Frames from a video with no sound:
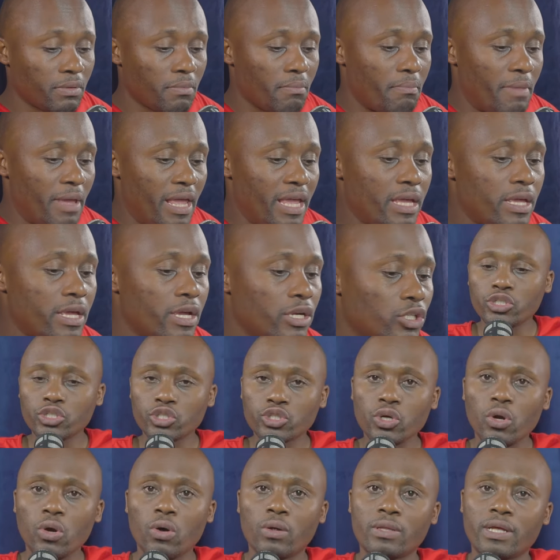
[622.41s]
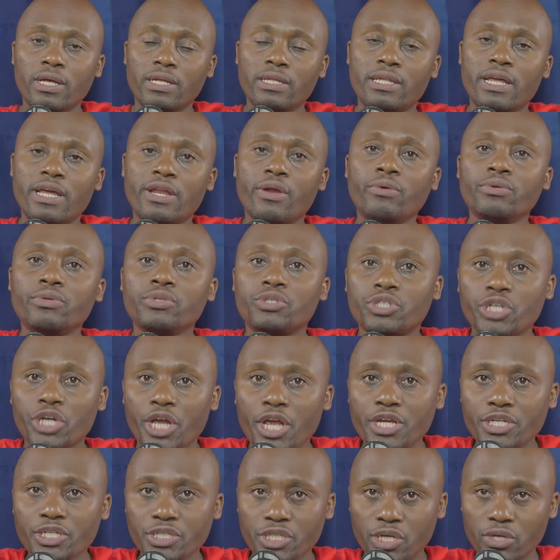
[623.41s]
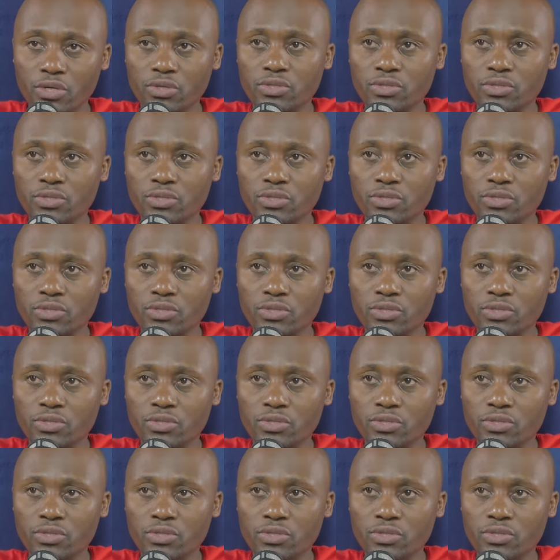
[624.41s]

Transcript: making sure that they don't change the